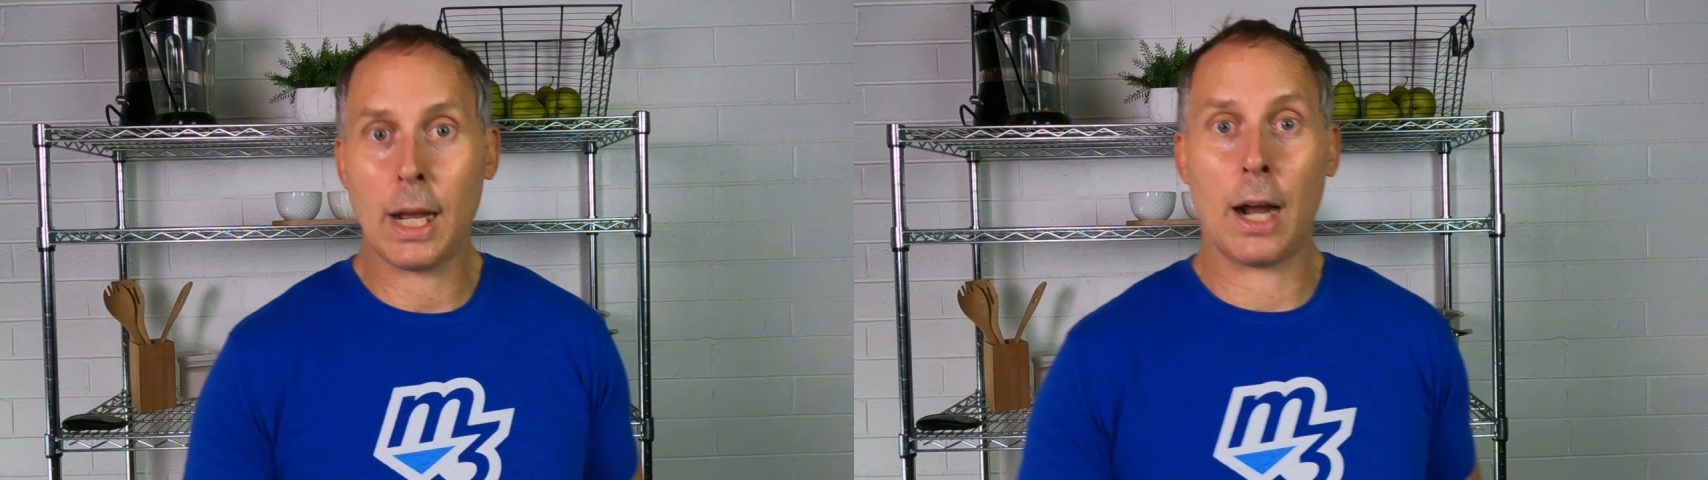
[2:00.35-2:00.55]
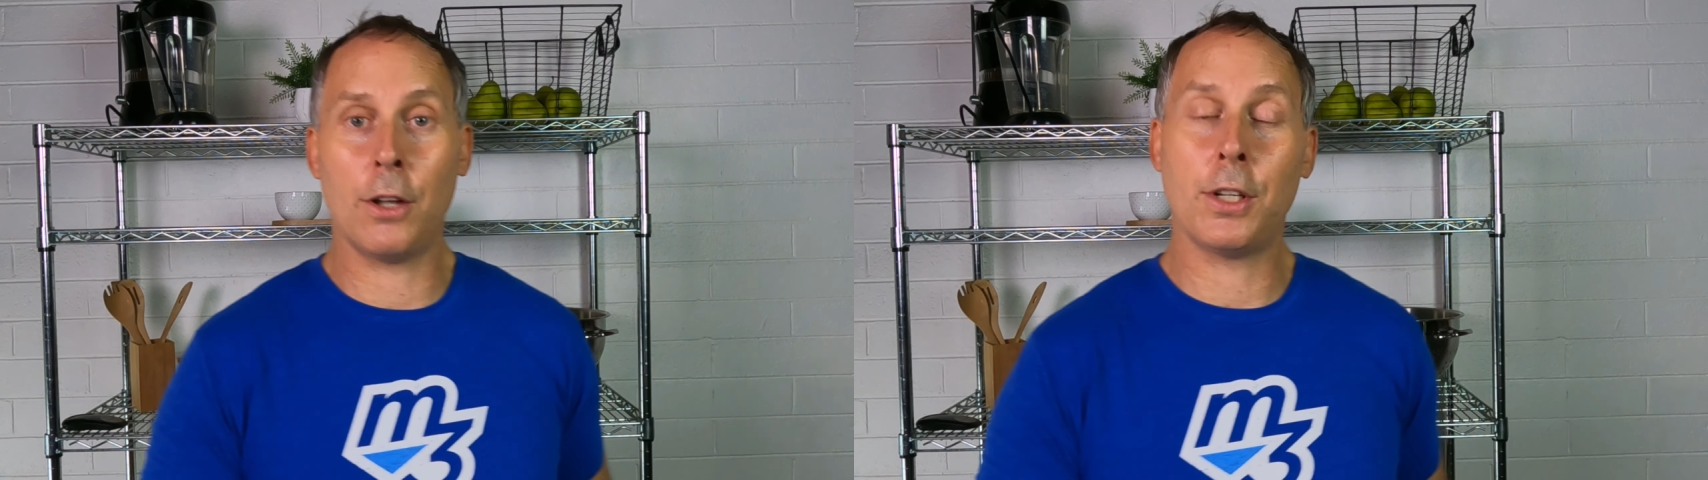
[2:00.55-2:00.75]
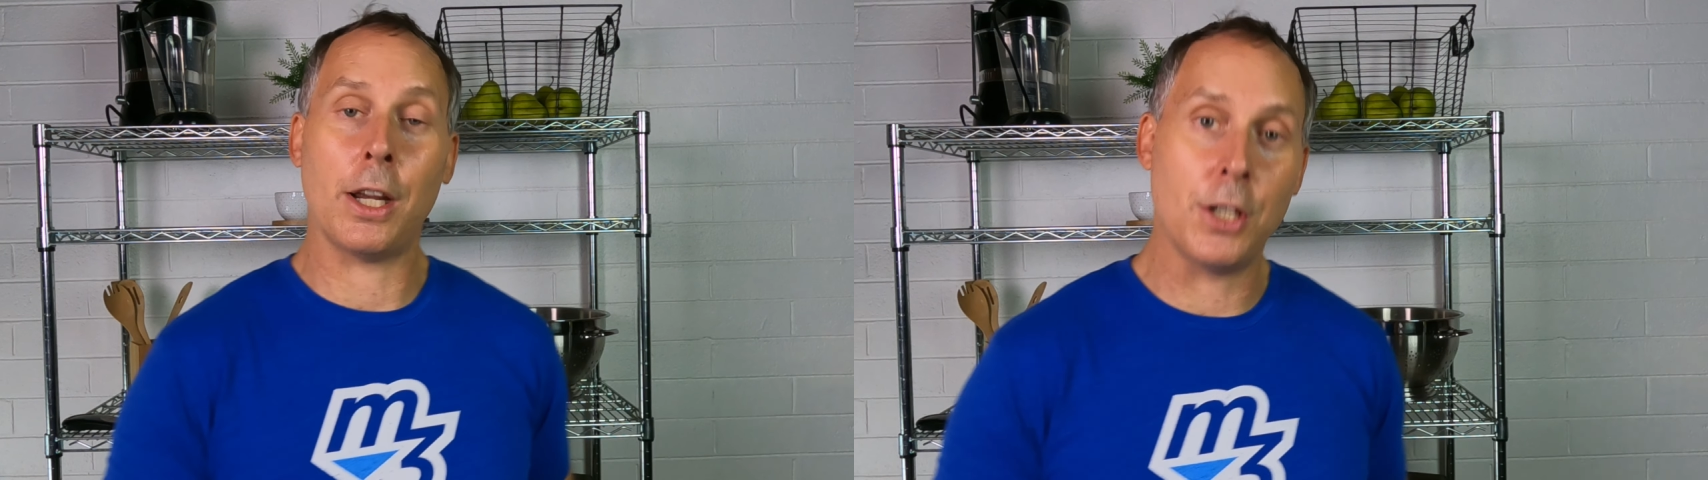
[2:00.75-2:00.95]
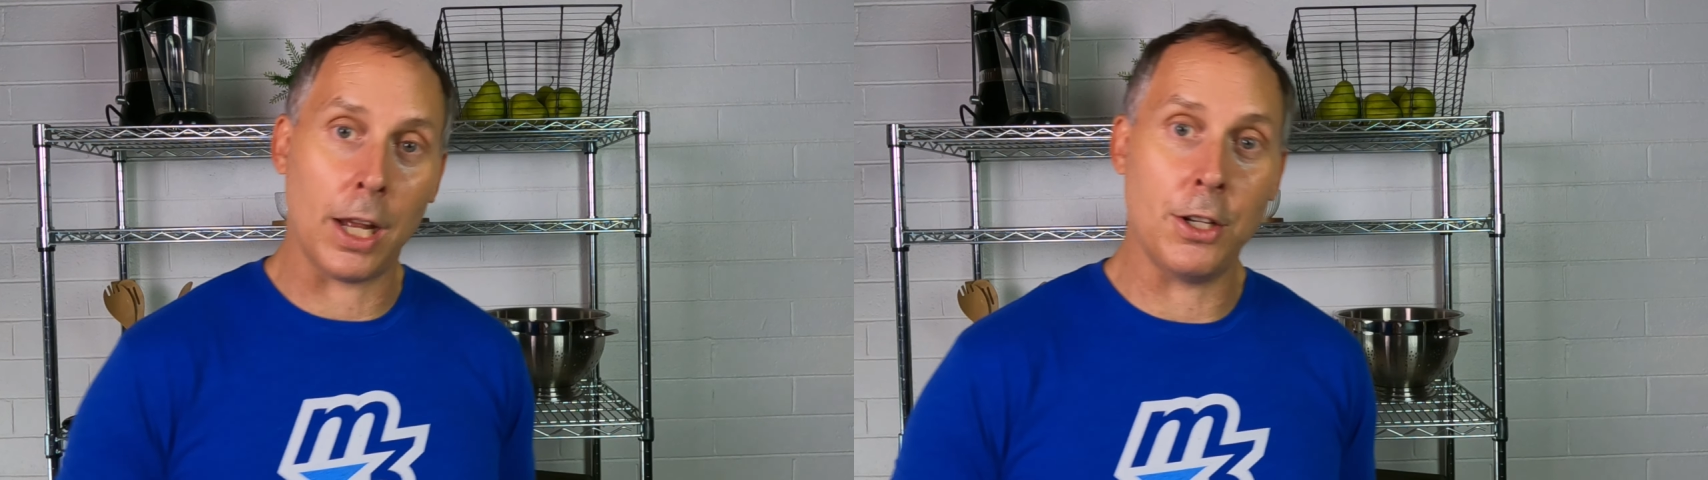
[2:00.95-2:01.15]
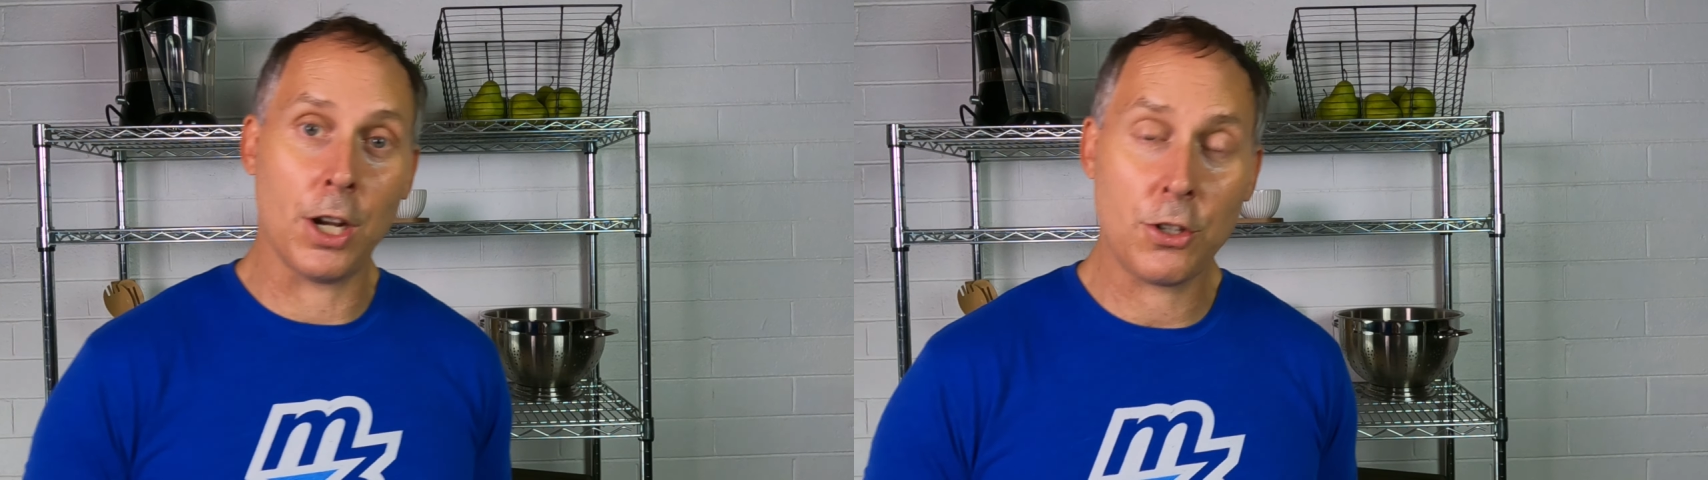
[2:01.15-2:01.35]
How does our
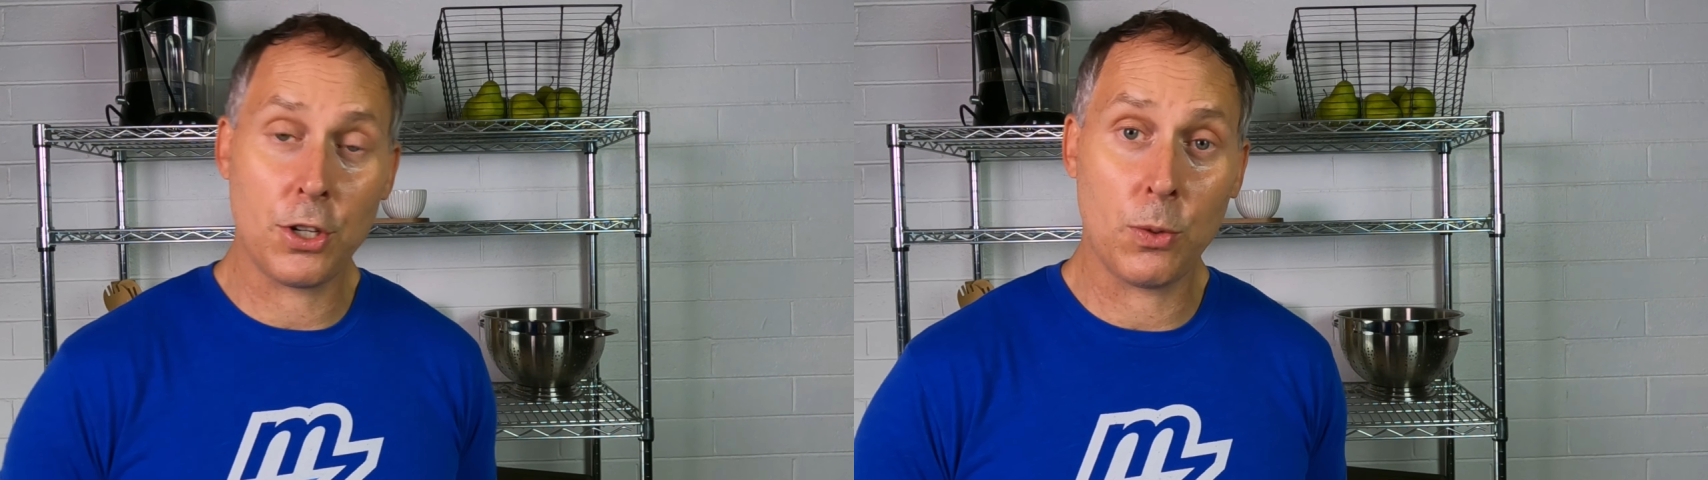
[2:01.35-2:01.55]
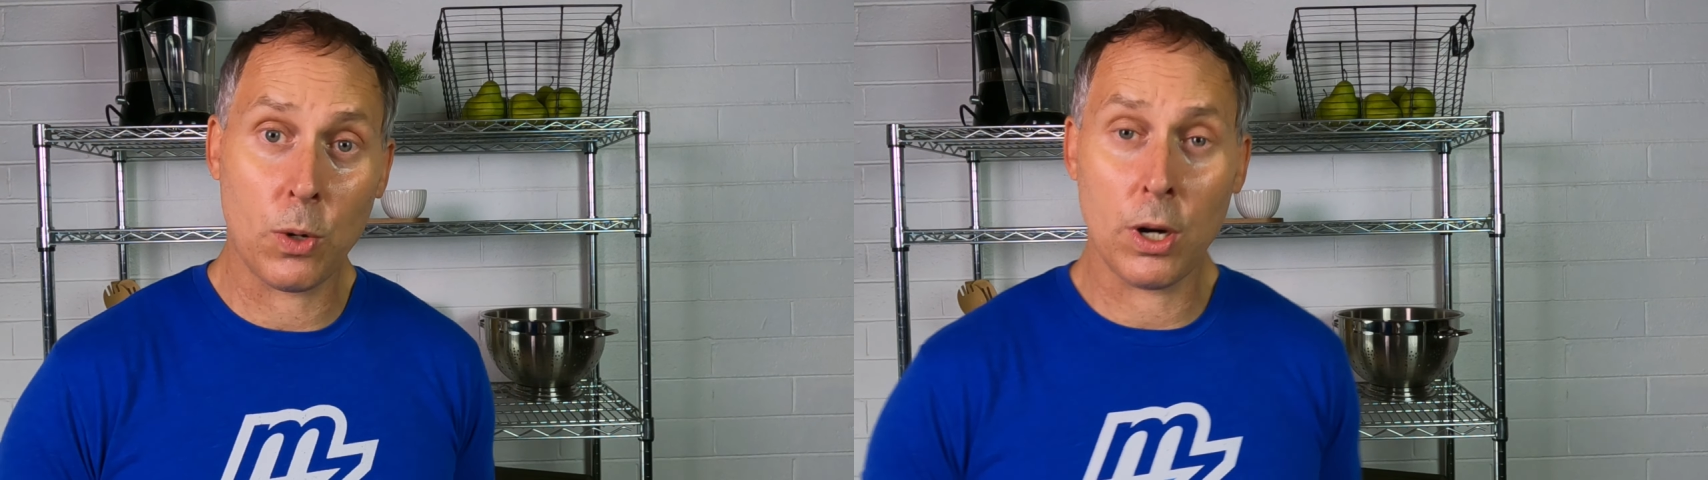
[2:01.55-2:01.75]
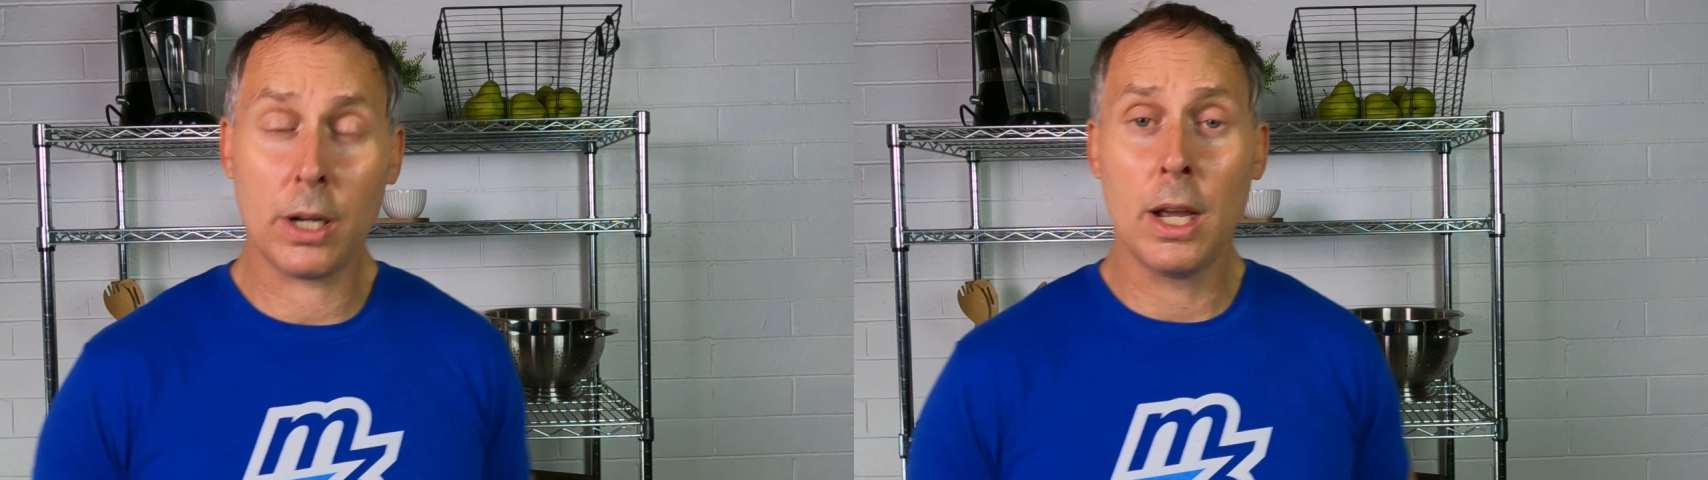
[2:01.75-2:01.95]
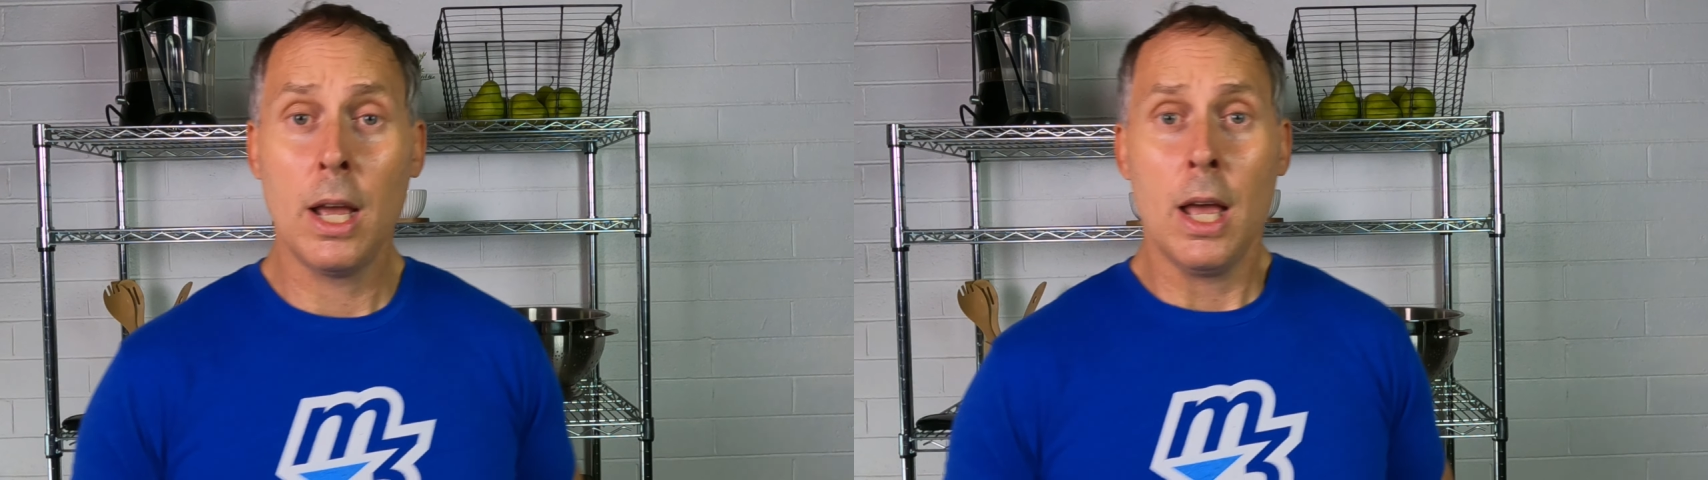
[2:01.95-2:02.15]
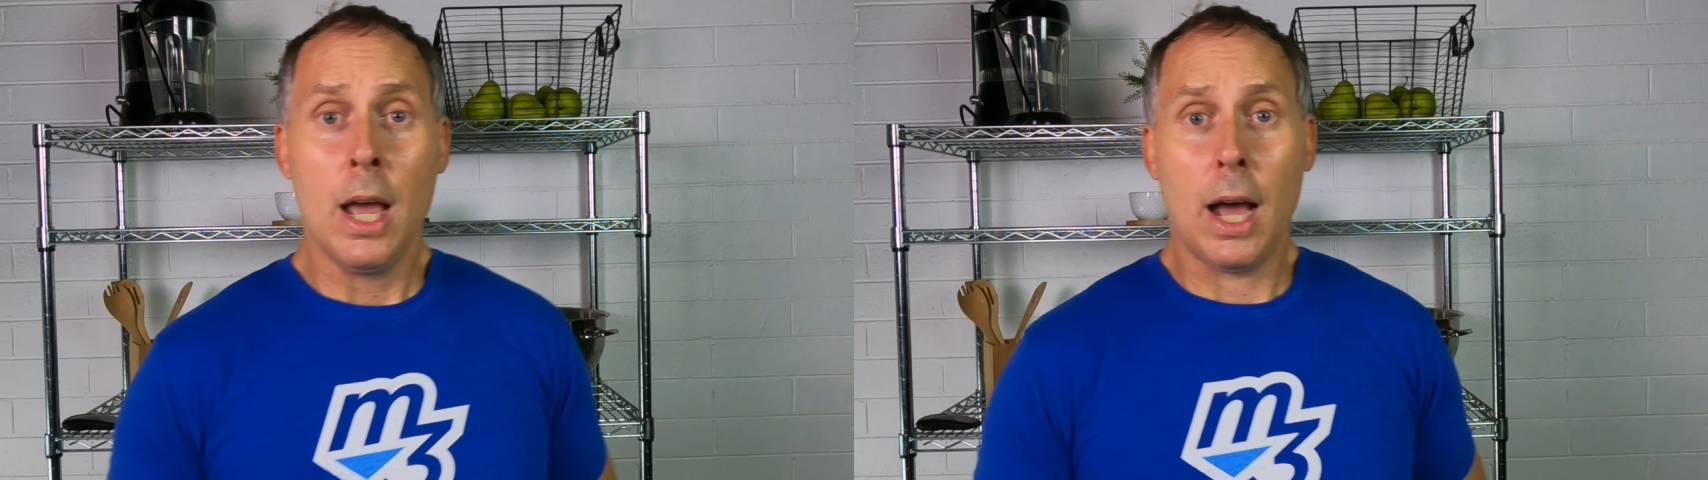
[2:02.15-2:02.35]
digestion work?
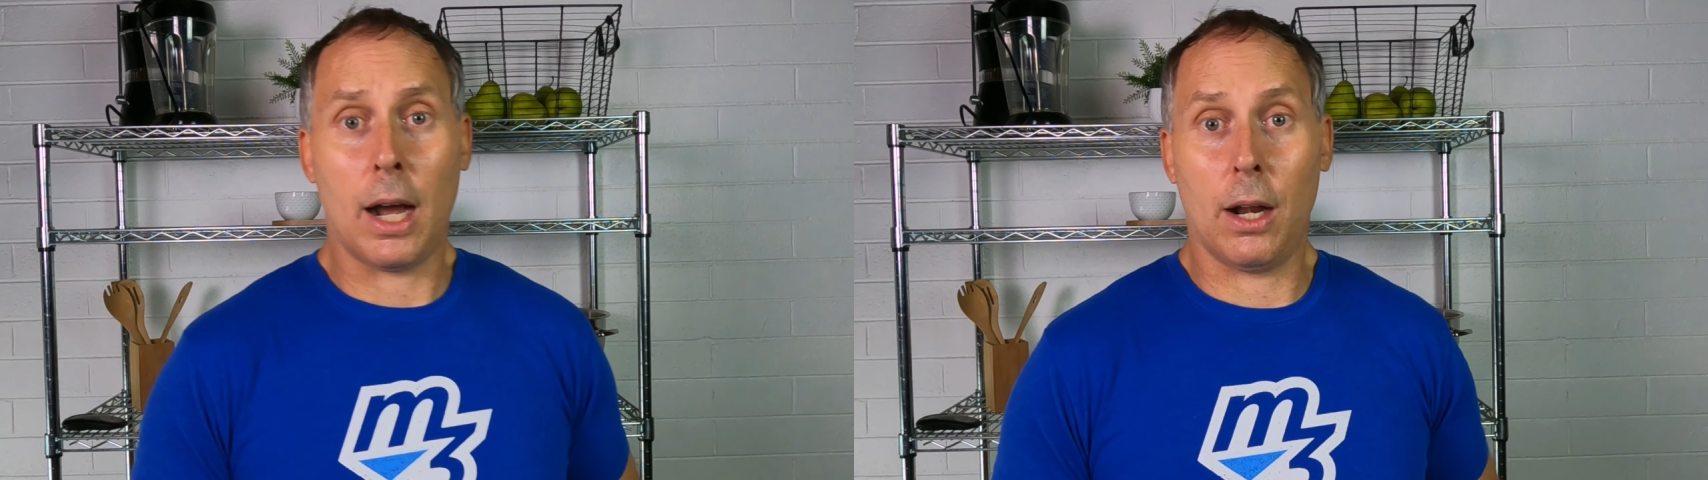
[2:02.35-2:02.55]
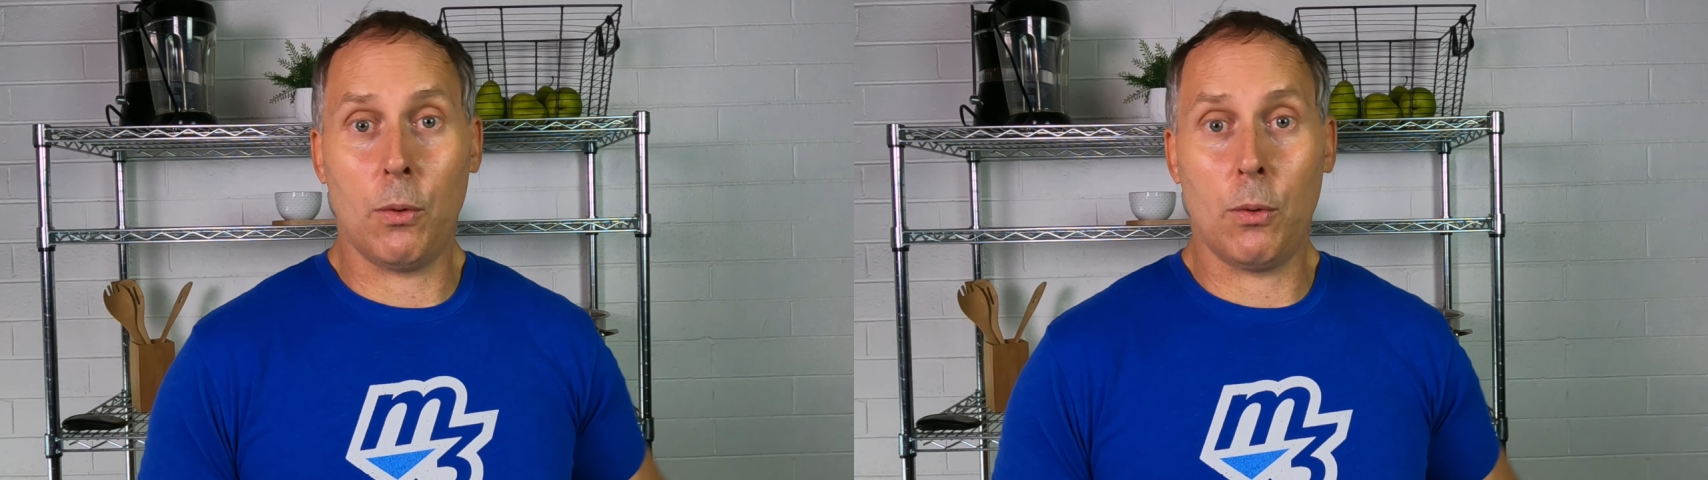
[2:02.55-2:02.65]
How